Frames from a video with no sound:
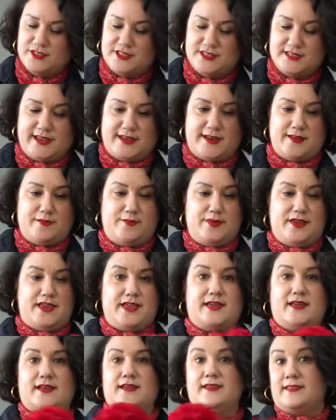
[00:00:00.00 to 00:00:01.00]
which is gonna
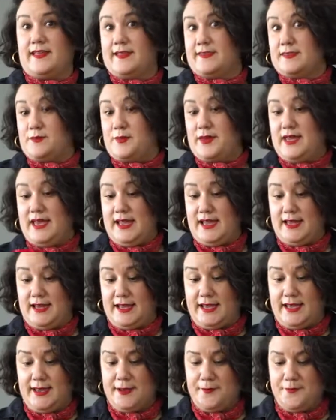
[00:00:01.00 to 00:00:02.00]
be like the
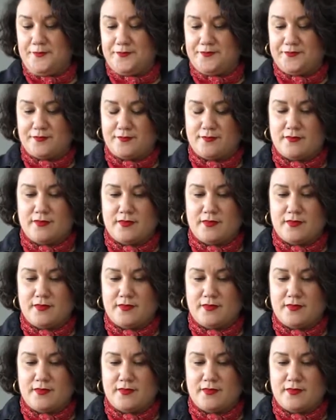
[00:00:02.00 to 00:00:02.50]
peony.